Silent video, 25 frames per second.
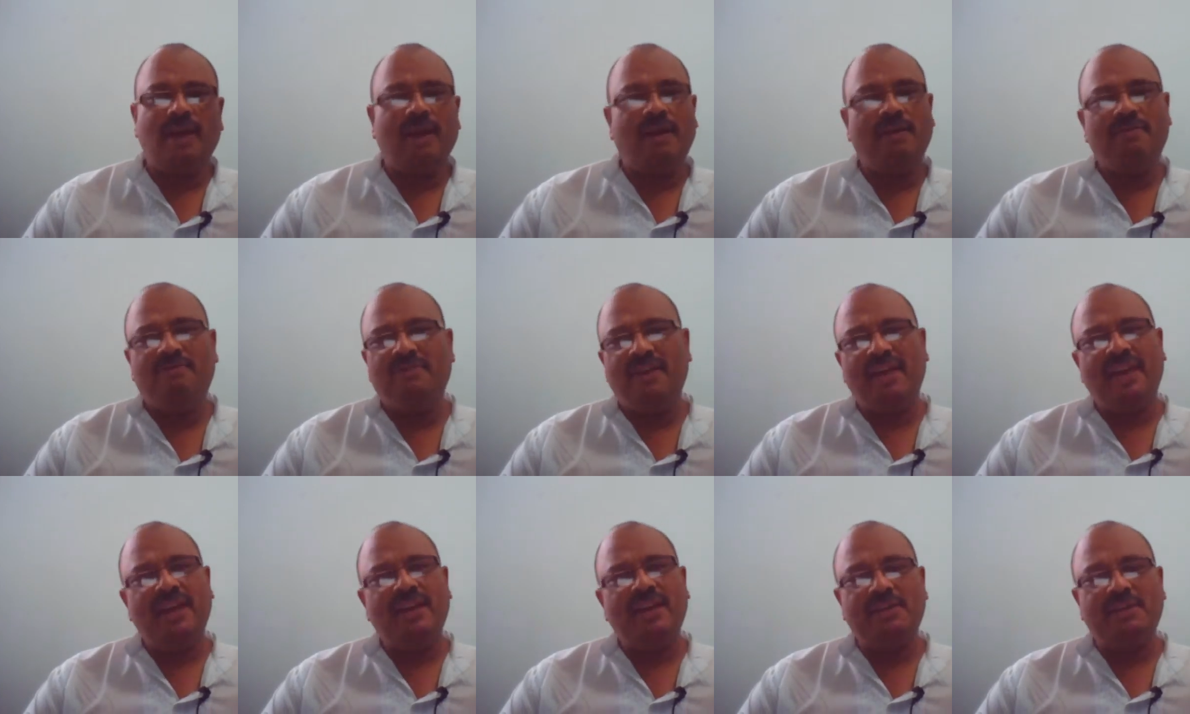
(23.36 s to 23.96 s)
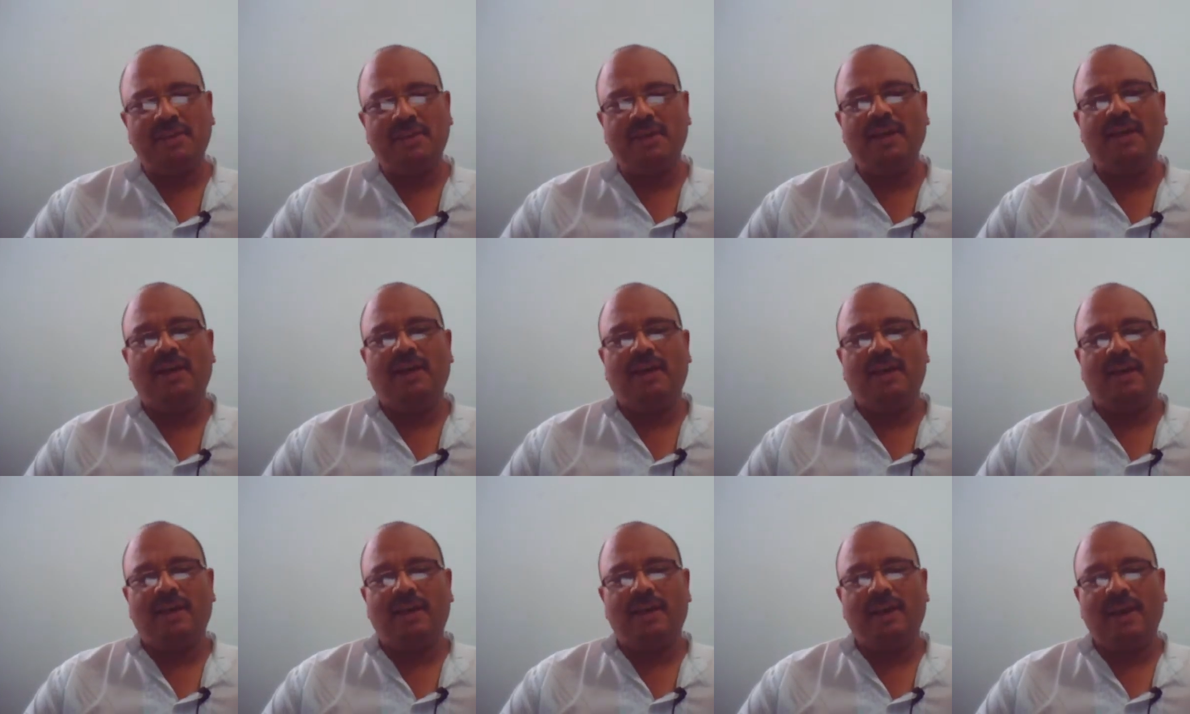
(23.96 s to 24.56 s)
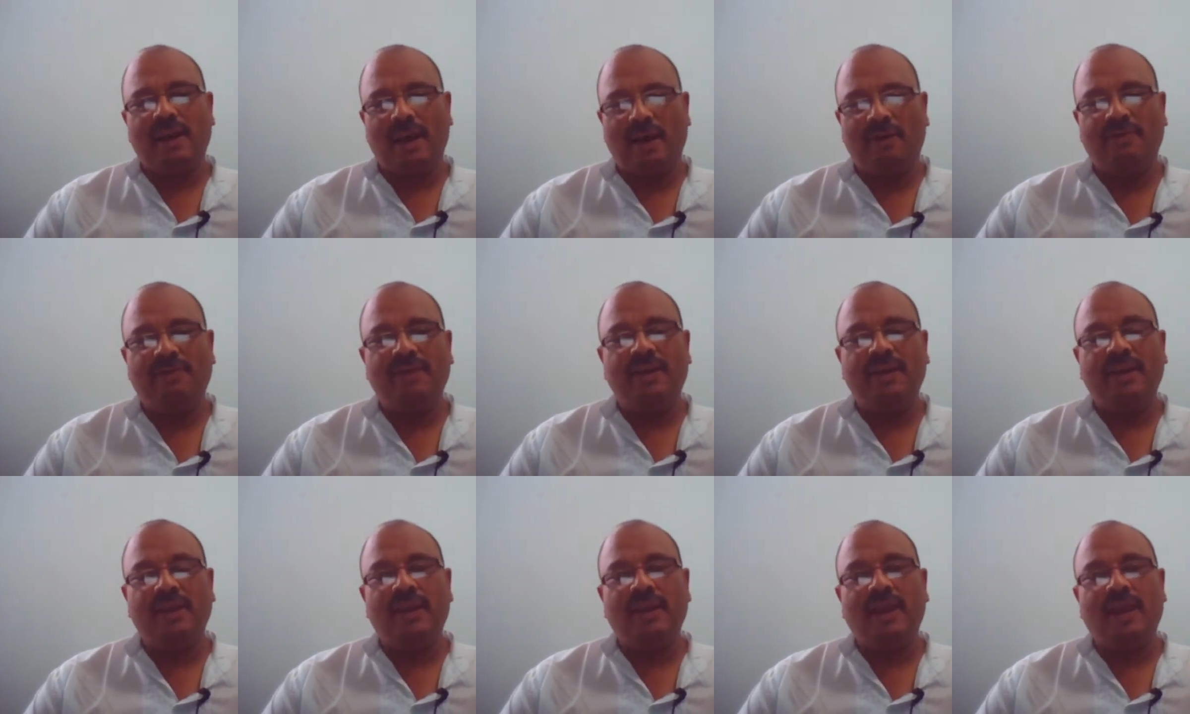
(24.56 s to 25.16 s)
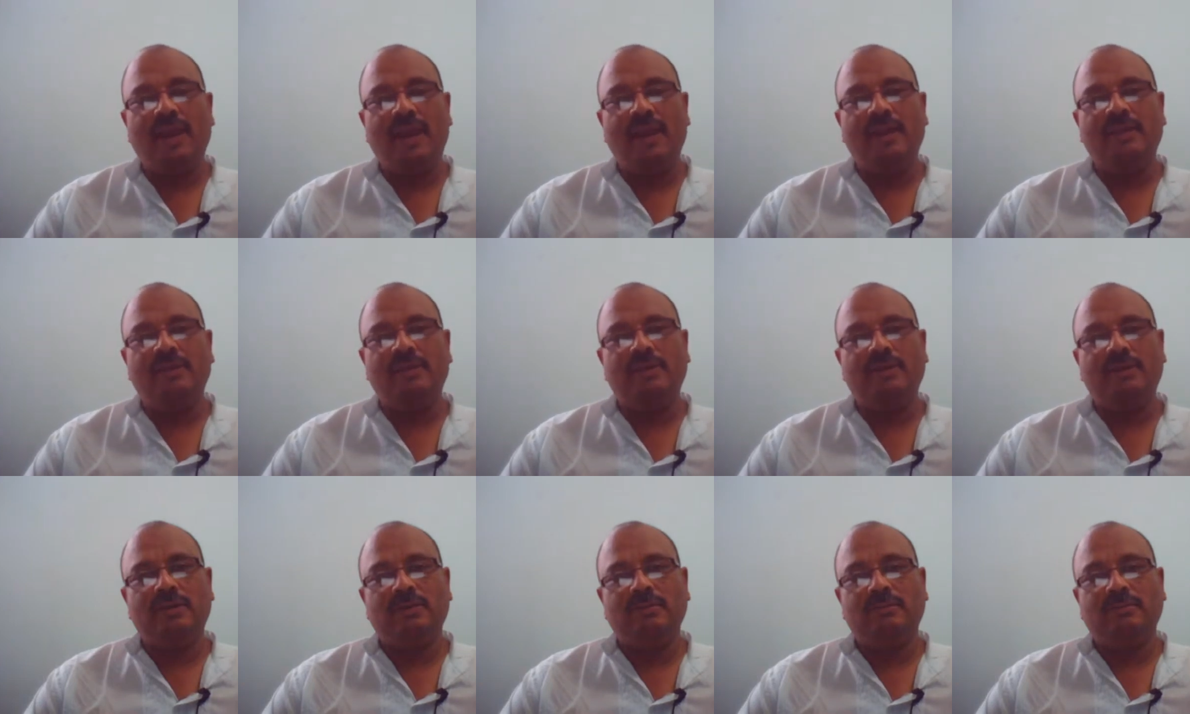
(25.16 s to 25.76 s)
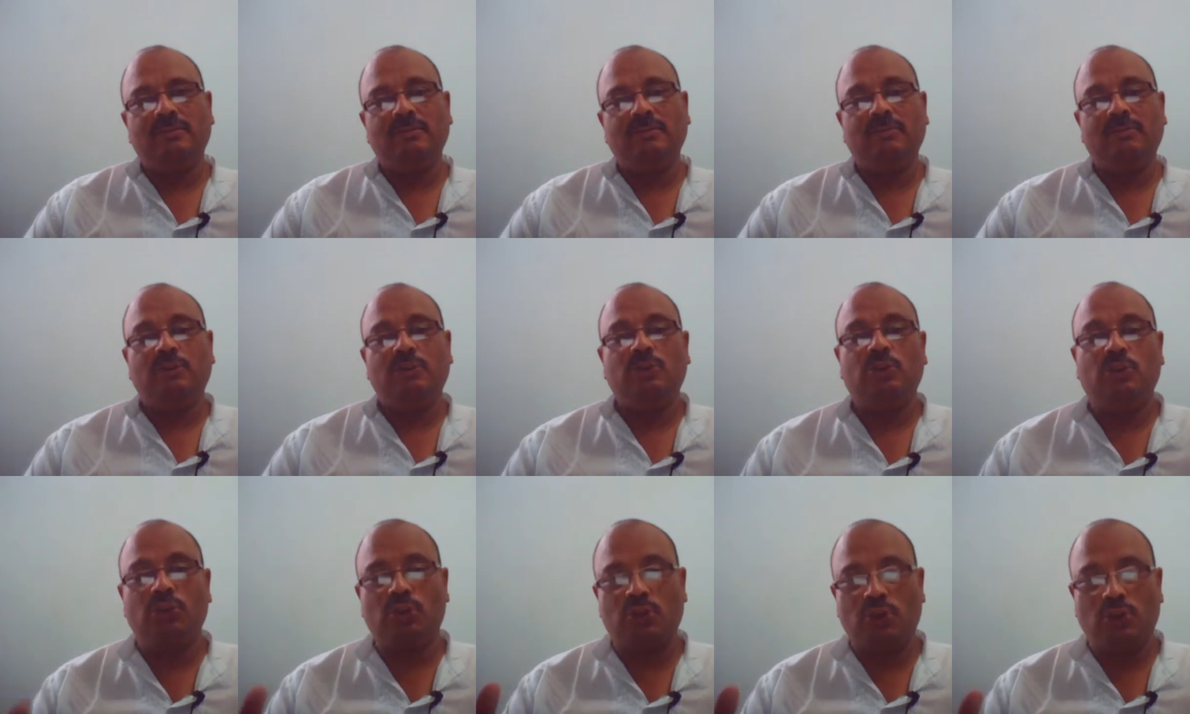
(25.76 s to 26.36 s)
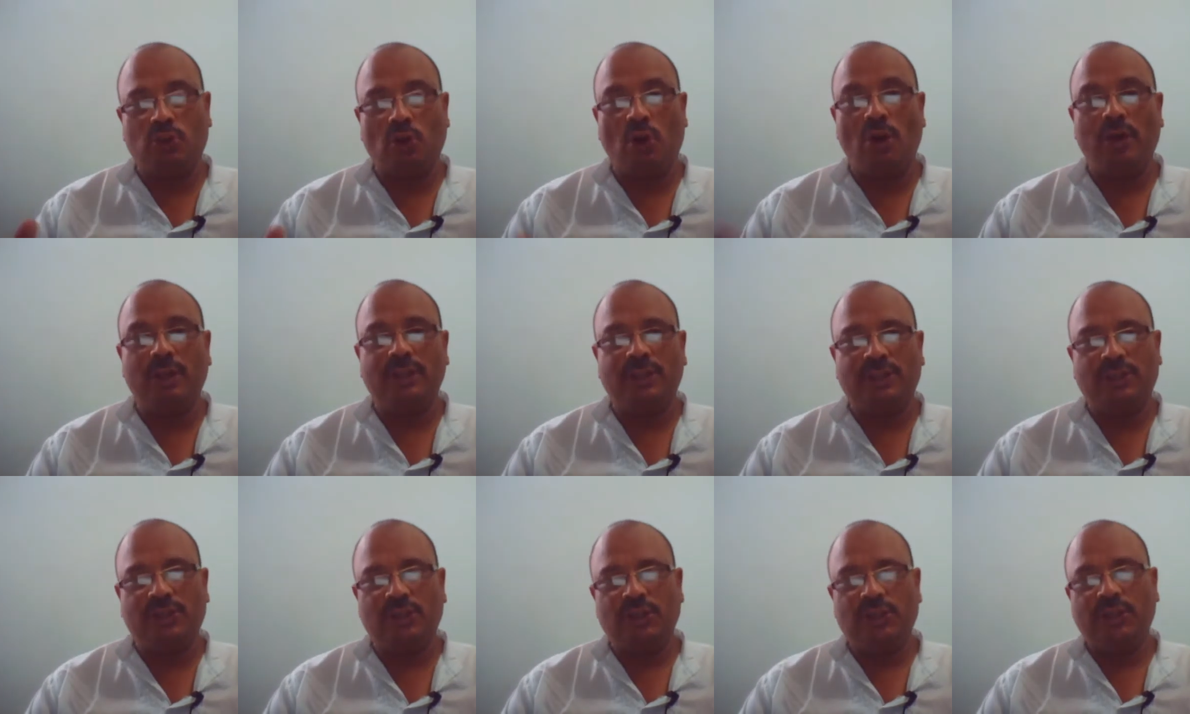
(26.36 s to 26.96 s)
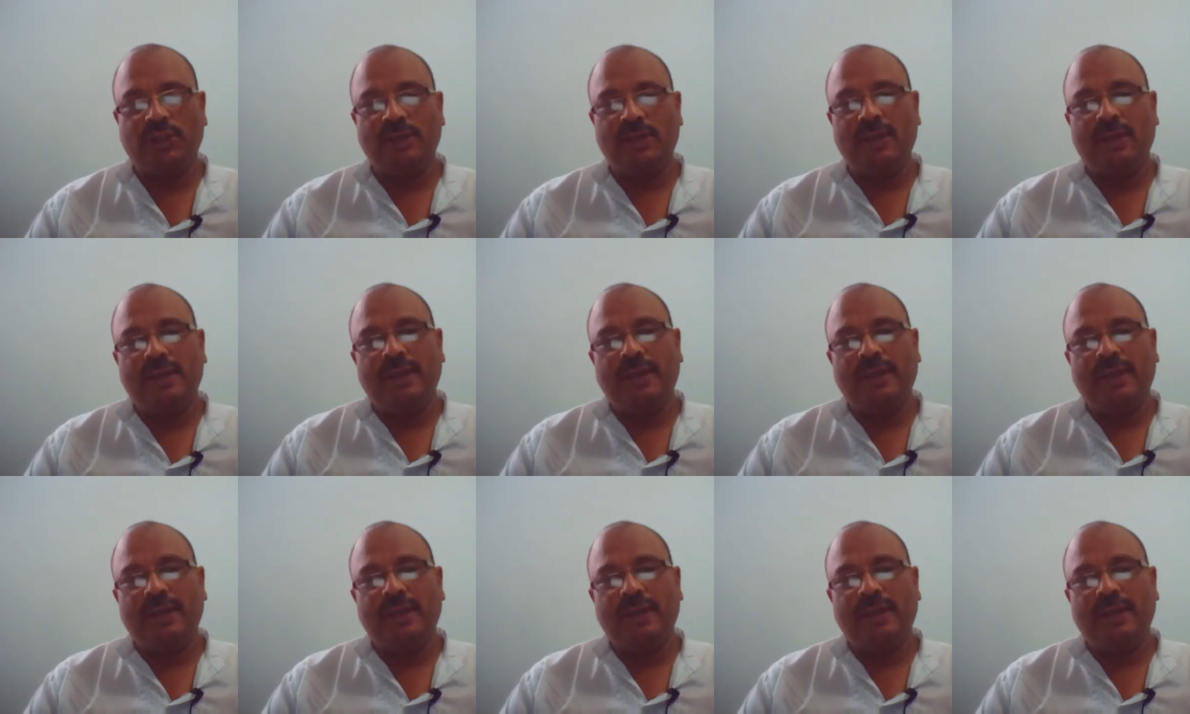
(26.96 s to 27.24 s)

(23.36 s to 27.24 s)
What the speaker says: A very dear, loving, and staunch